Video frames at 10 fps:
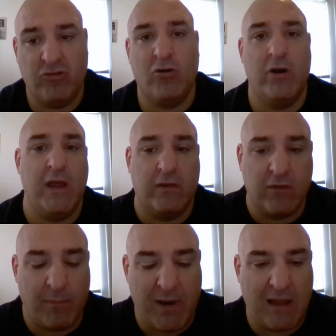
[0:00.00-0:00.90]
Sean
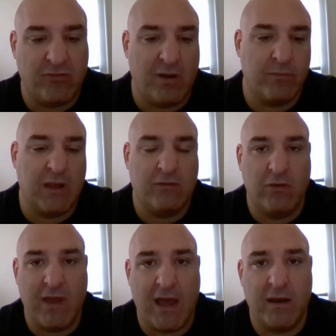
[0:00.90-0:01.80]
Hicks coming at you. I'm going to get
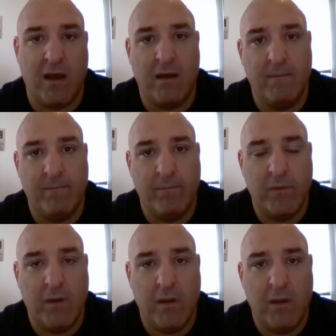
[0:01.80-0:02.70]
to that
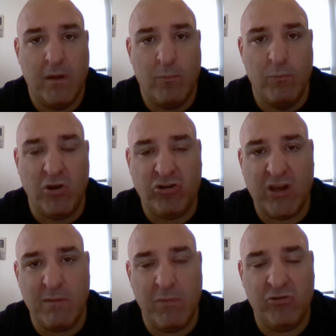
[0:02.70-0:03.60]

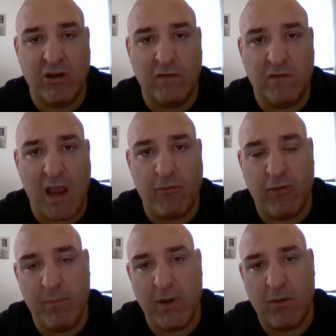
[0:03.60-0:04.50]
Michigan State
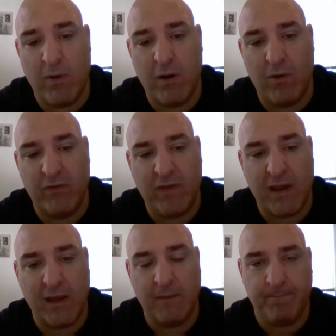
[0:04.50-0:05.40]
free pick winner in 1
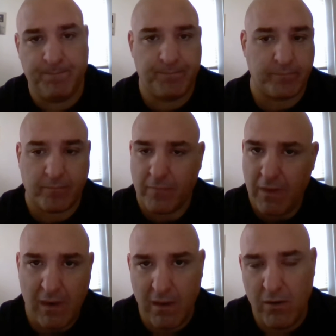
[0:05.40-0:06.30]
second.
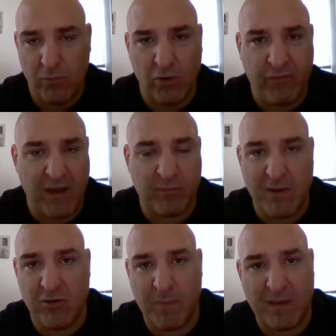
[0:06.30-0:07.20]
Real fast
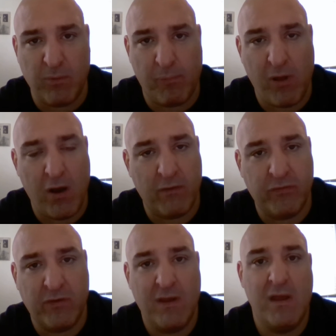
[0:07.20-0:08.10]
Major League Baseball
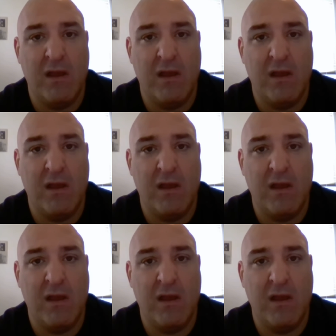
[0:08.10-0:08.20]
playoffs.